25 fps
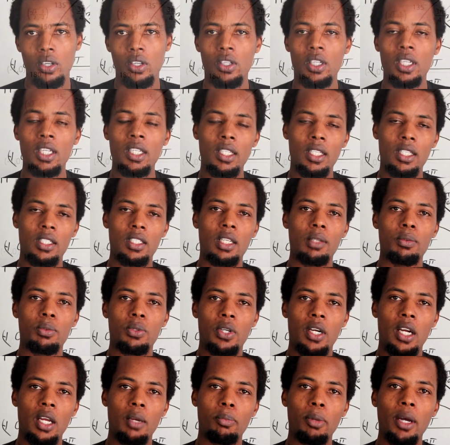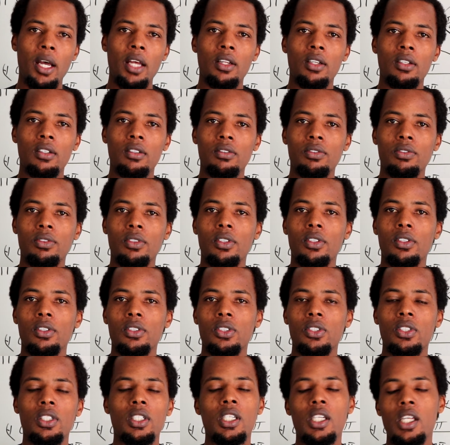you hit the subscribe button so
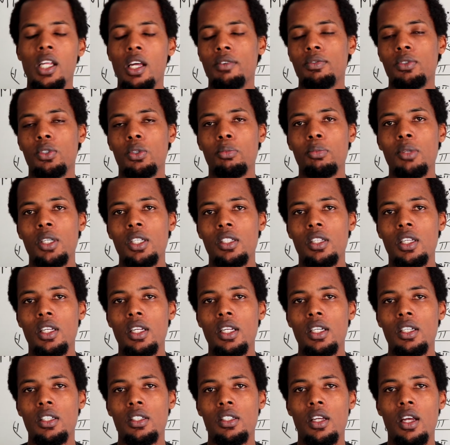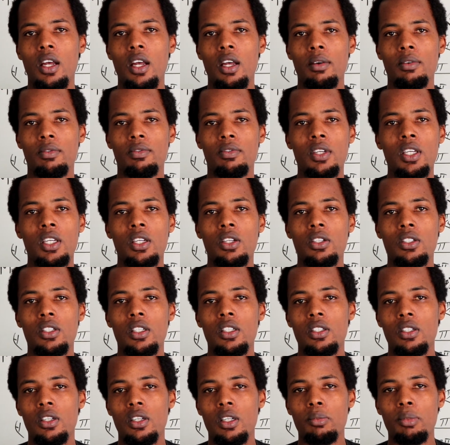that you don't have to miss the next videos
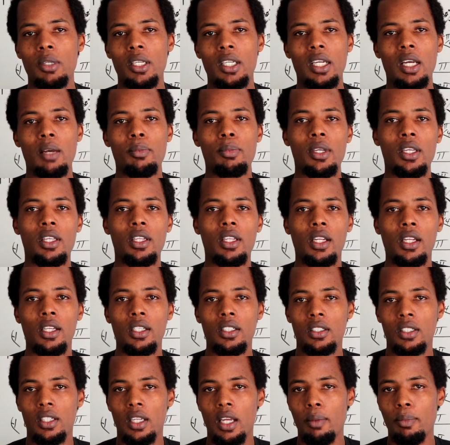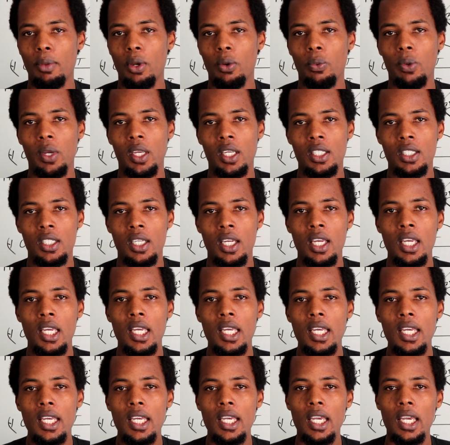that's going to be coming in the next coming weeks.
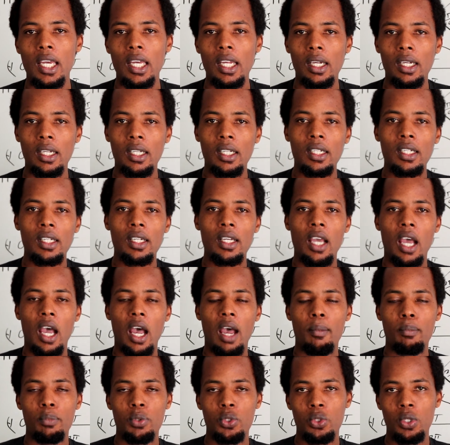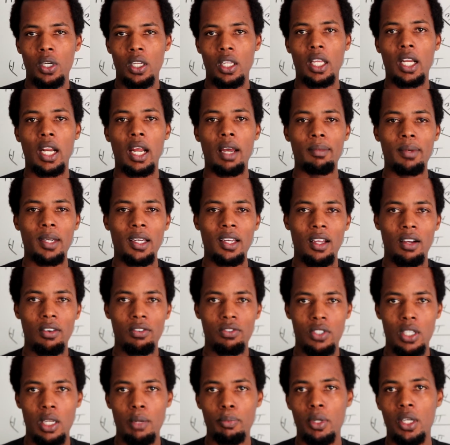And I'm sure that I've
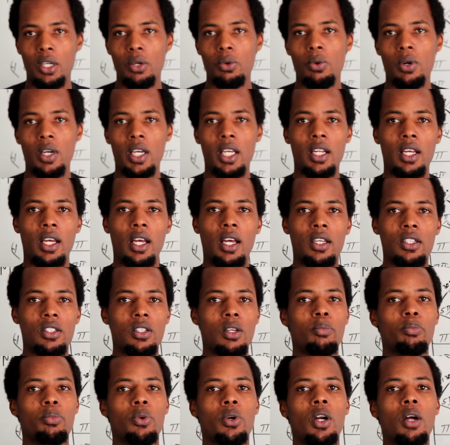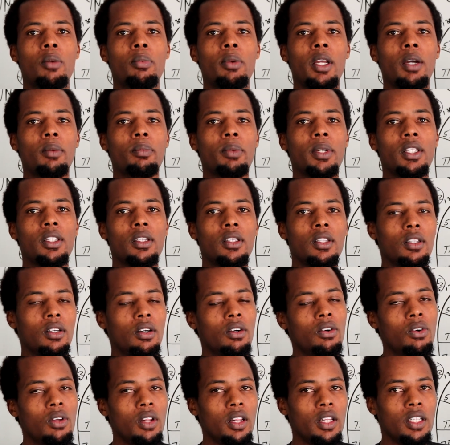helped somebody who had some problem with
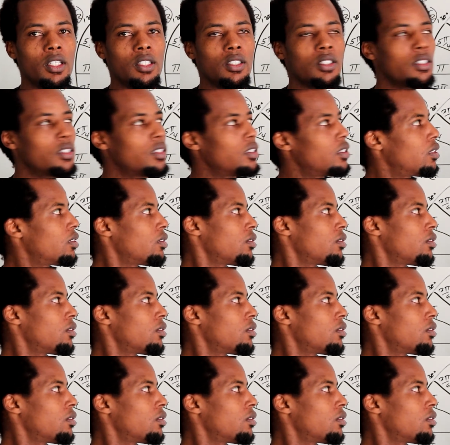all these